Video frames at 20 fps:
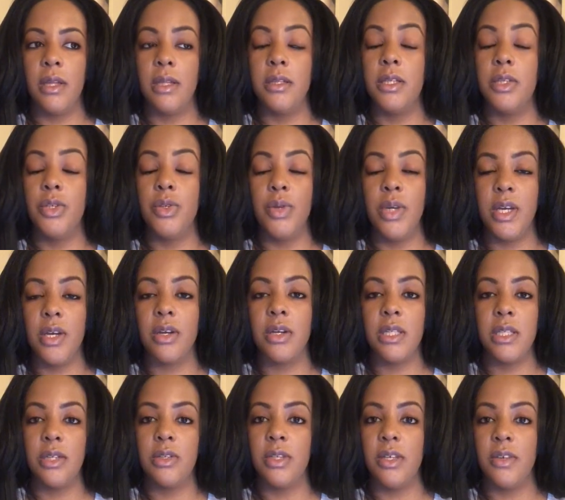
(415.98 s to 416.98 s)
till you hear
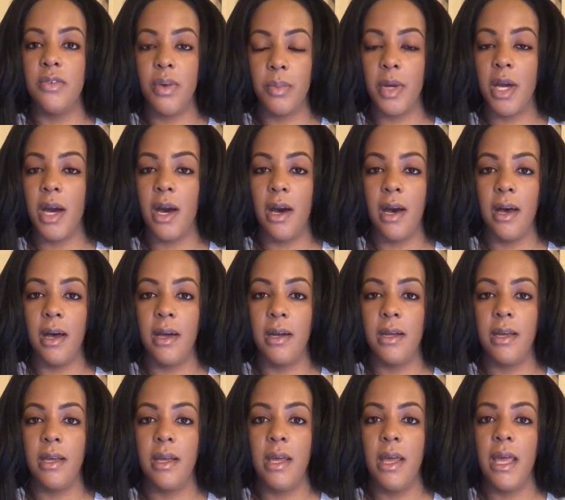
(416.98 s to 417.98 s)
clearly from God
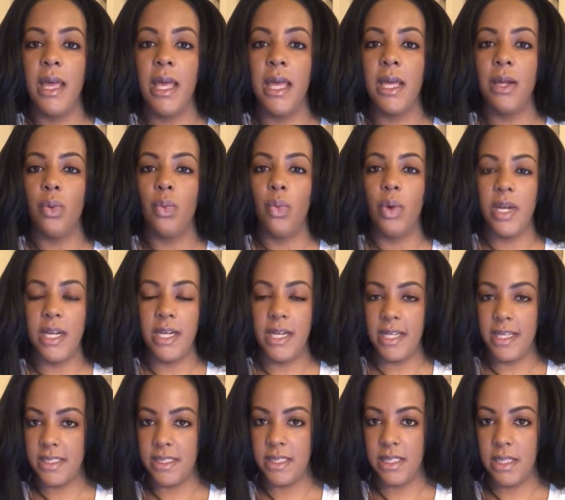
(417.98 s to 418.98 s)
in what it
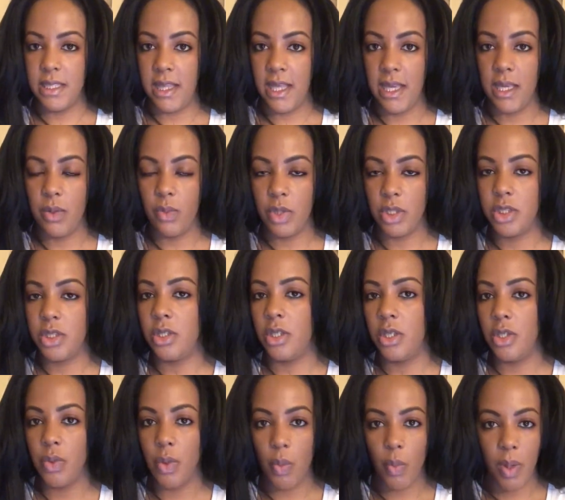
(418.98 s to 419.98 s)
is that He wants you to
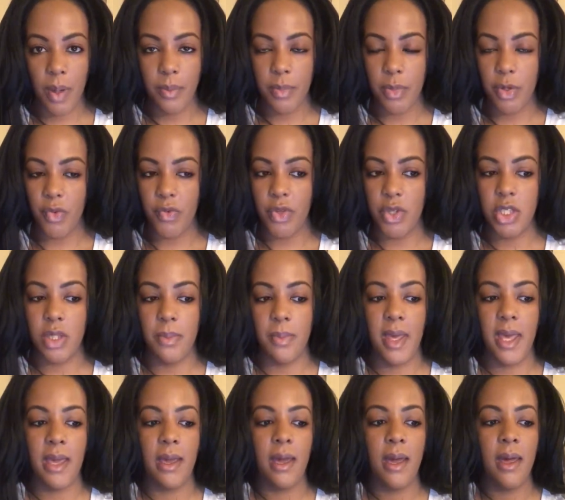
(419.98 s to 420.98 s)
do and what move you should
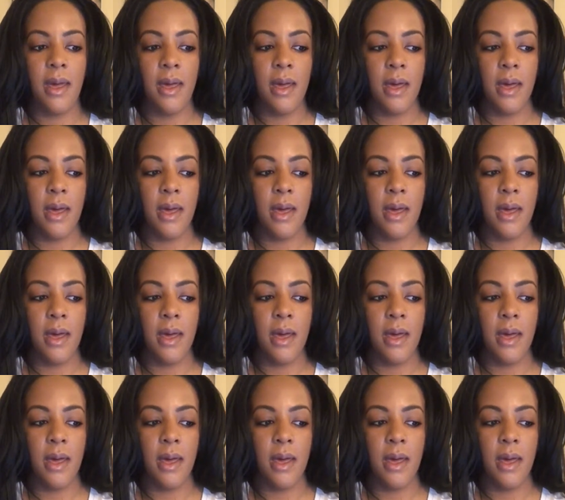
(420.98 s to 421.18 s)
make.